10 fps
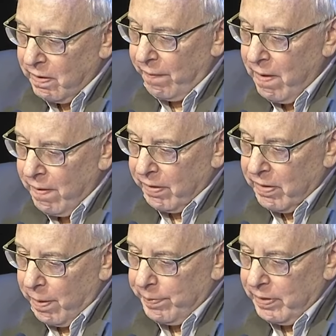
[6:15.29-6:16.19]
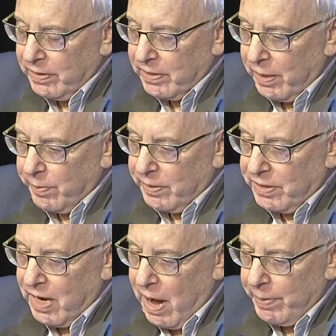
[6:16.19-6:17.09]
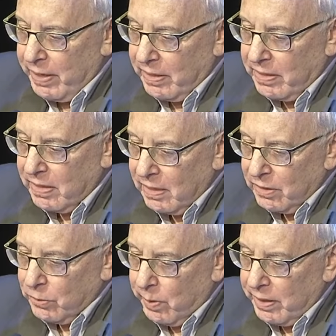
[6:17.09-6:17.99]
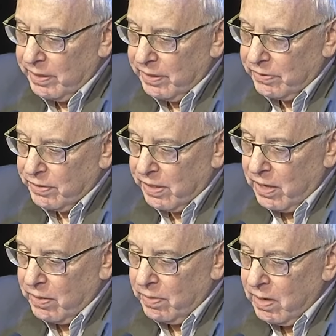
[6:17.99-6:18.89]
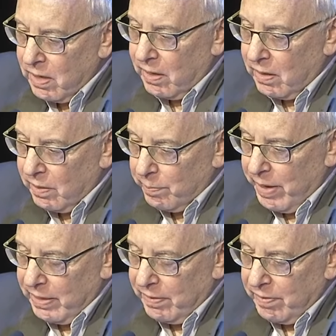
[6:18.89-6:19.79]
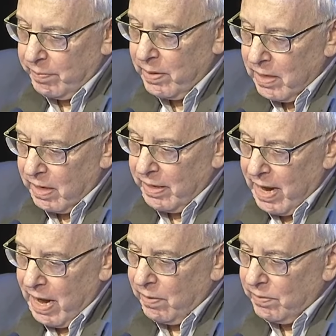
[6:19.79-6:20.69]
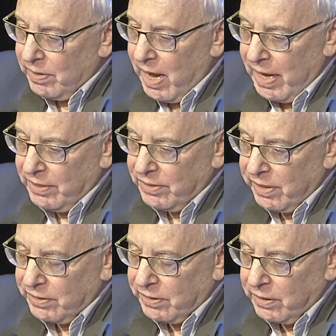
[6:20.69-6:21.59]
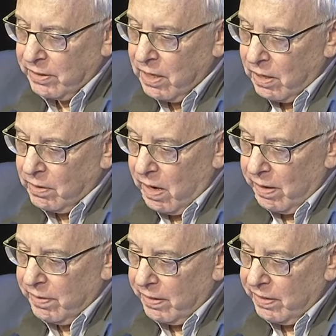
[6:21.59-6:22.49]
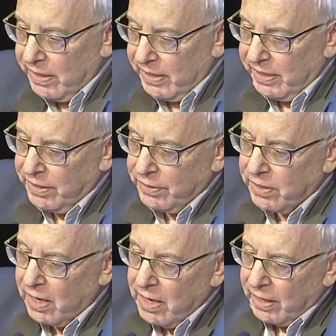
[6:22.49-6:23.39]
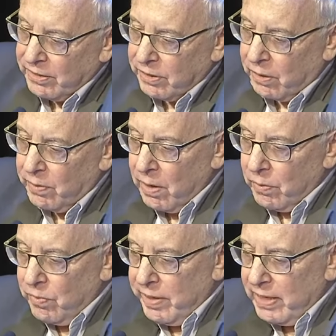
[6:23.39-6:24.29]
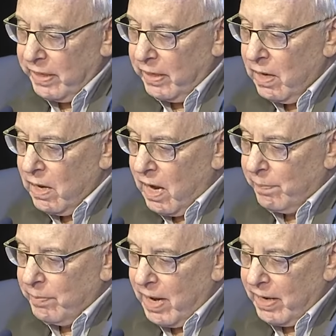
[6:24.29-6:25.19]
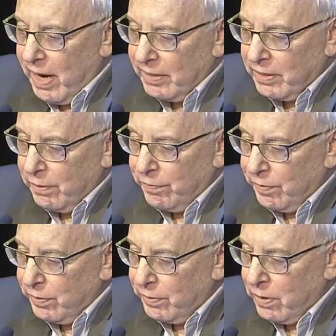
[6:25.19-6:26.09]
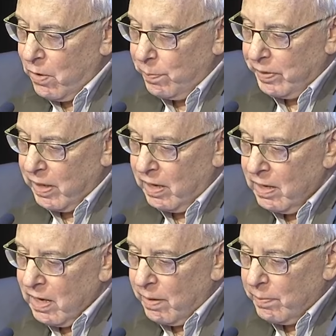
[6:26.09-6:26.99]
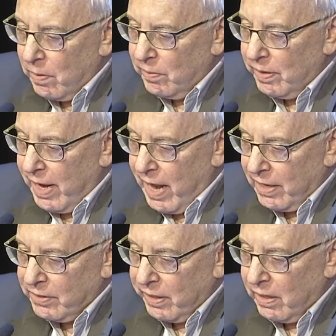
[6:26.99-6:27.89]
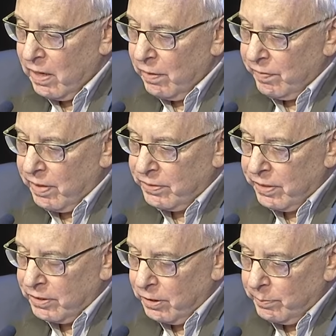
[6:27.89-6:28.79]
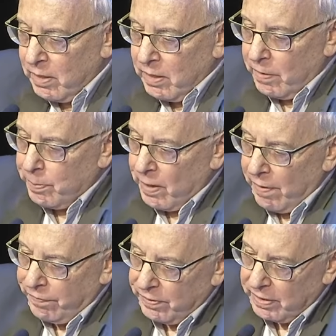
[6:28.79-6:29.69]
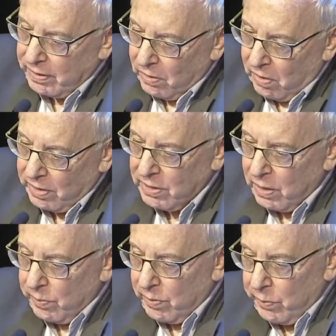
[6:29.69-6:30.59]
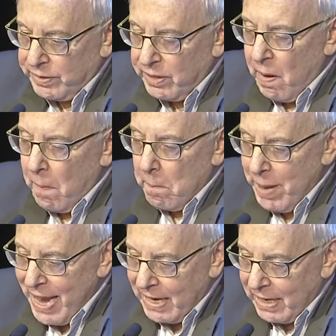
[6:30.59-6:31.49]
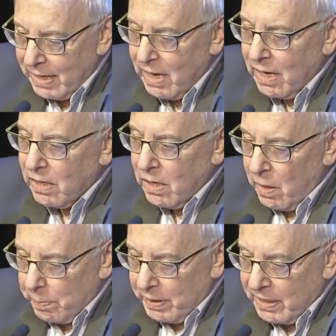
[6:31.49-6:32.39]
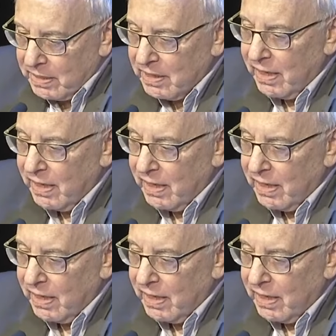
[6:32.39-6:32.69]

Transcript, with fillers: Uh, the companies that were dominant 20 years ago, uh, many of them are now non existent or on their knees. And so, really, I'm not asking for utopia. I'm only asking for the system of profit and loss with which many companies